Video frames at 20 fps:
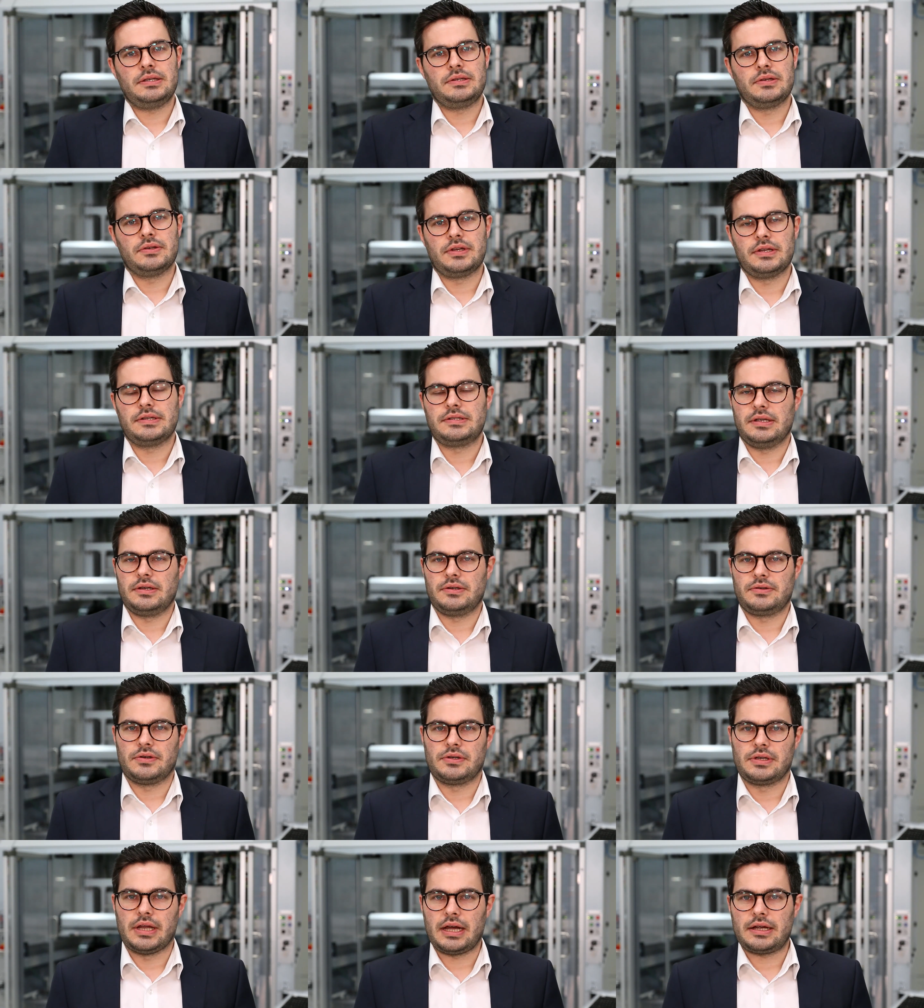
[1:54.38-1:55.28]
me to this
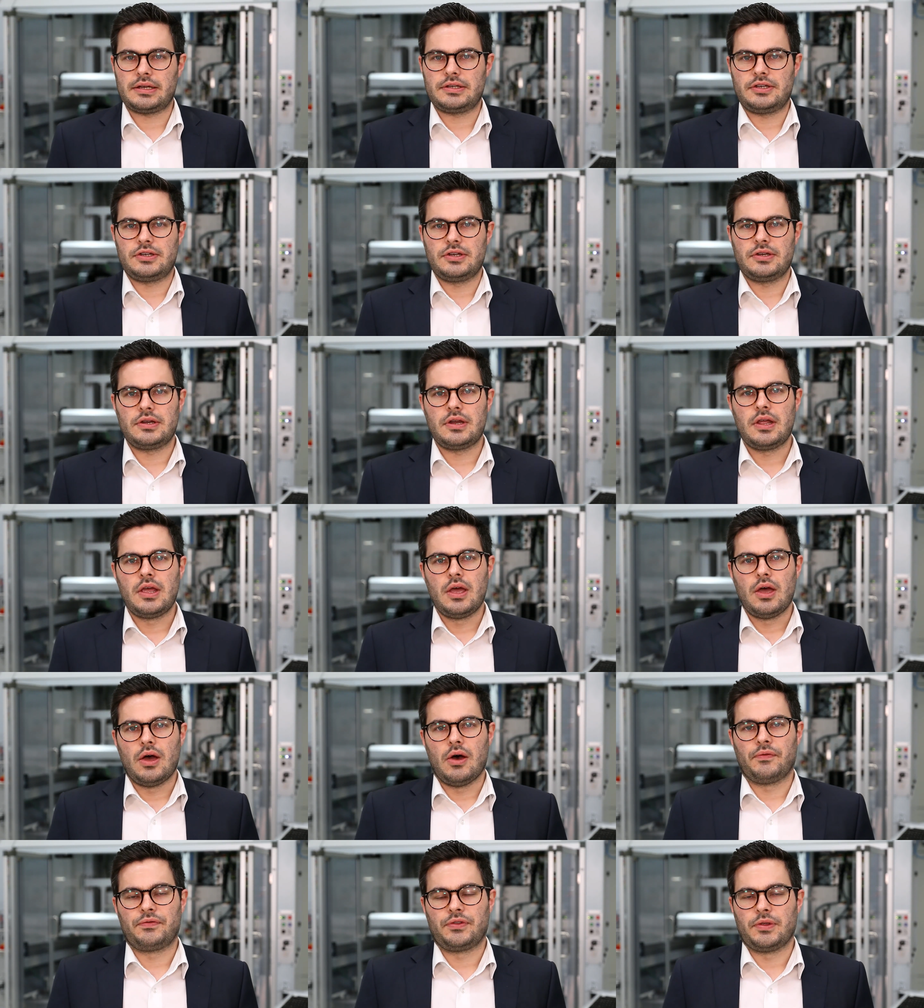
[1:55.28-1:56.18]
introduction
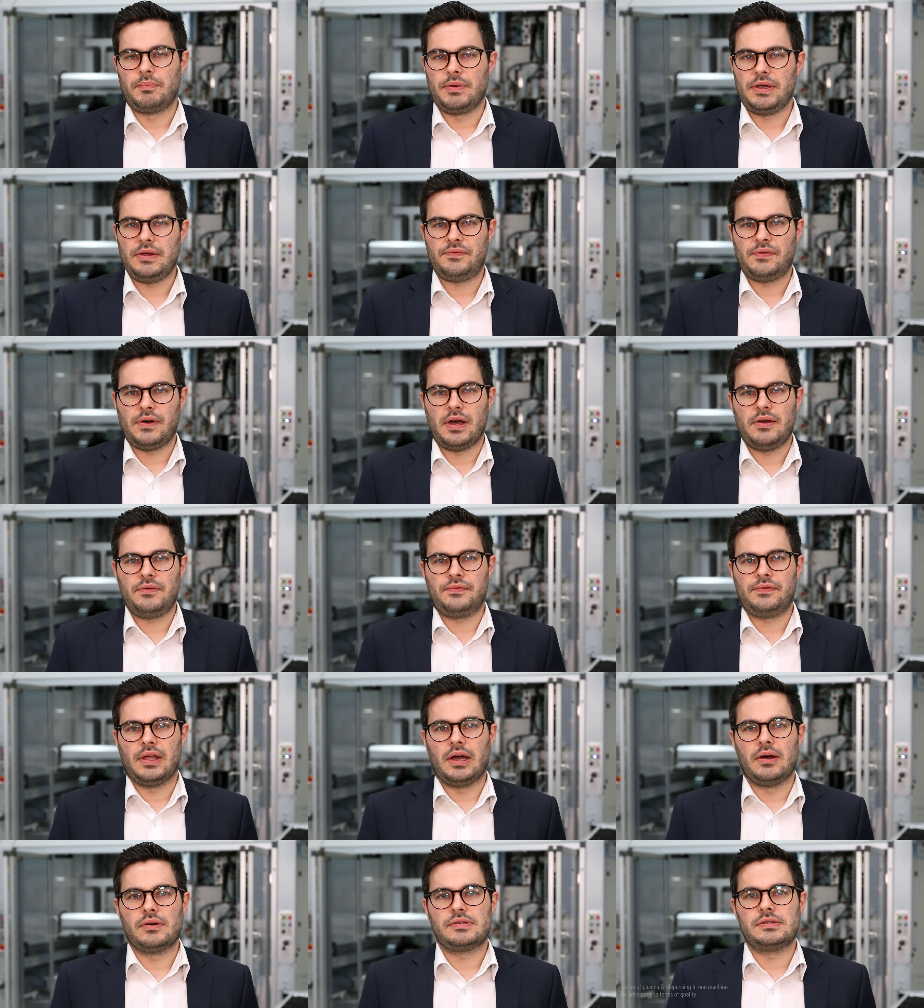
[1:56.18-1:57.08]
of the
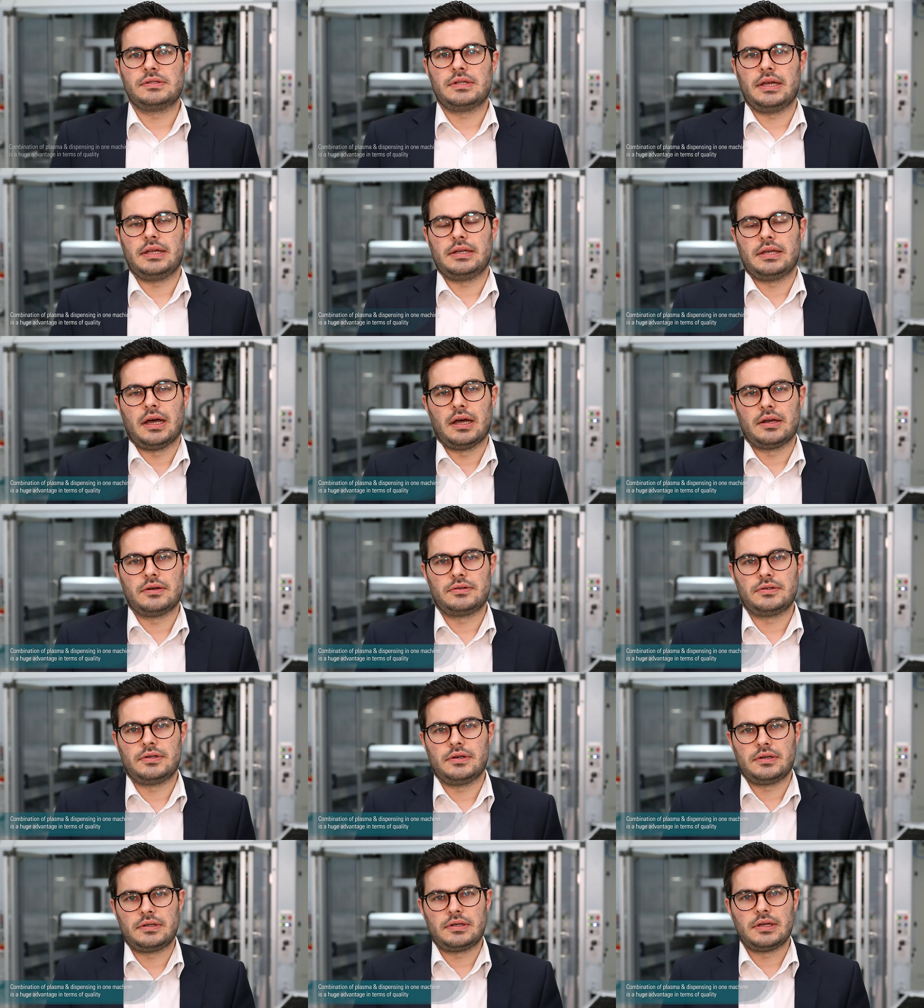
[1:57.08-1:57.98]

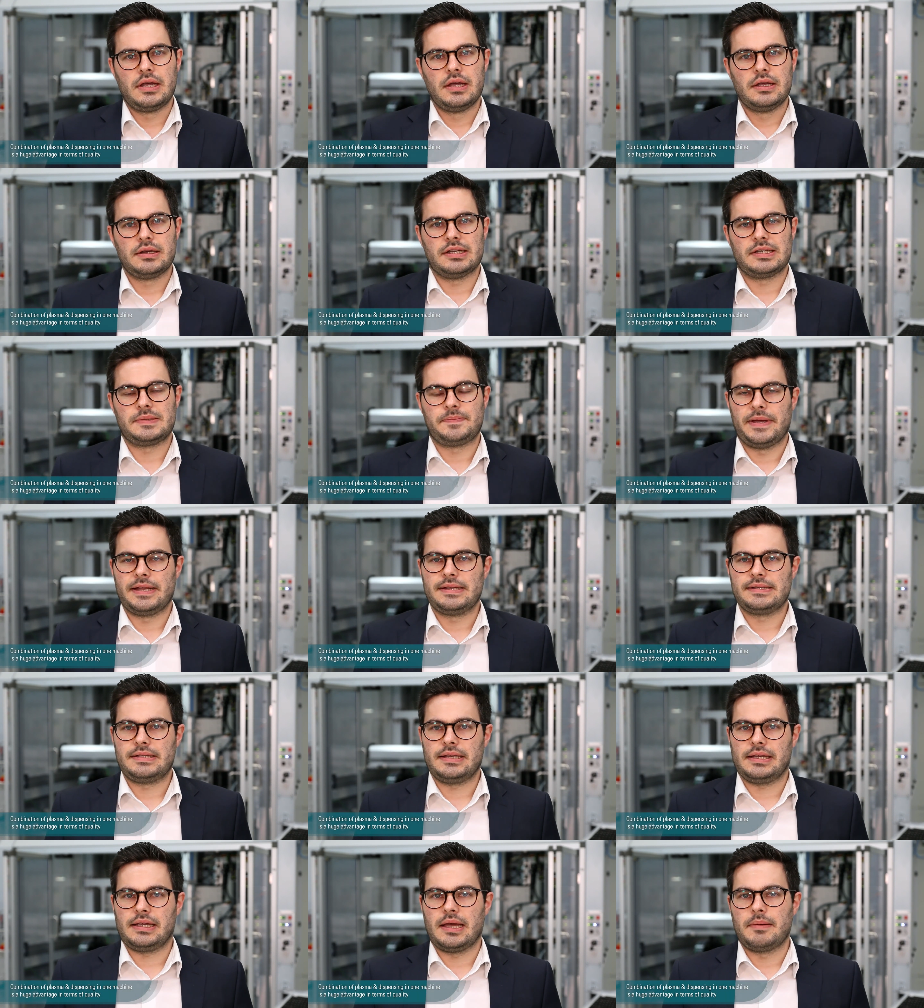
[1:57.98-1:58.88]
B5800
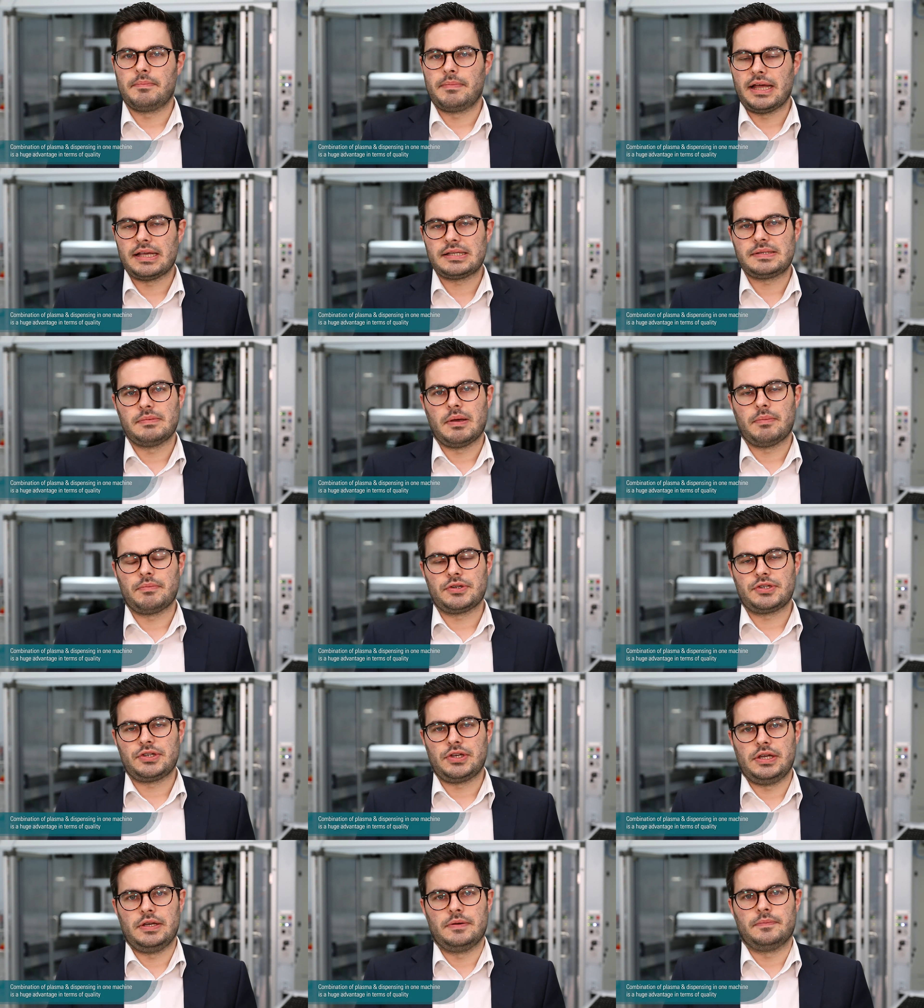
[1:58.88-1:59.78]
dispensing and plasma
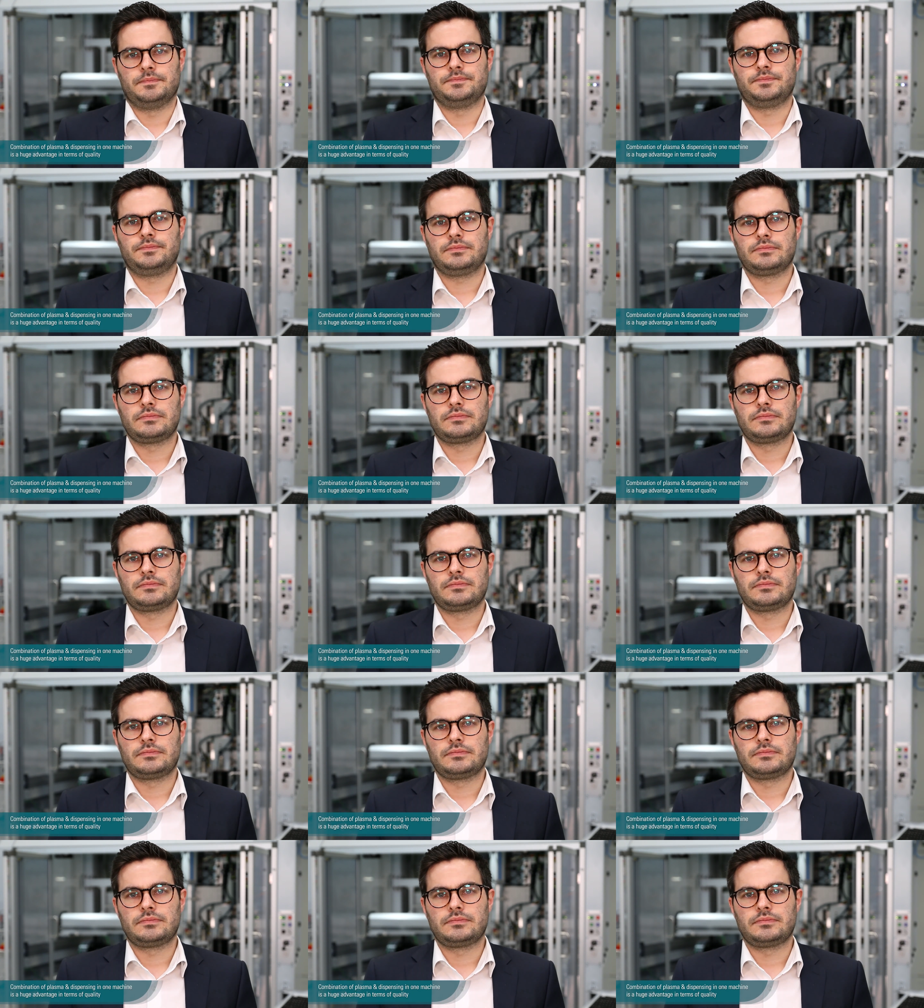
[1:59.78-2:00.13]
machine.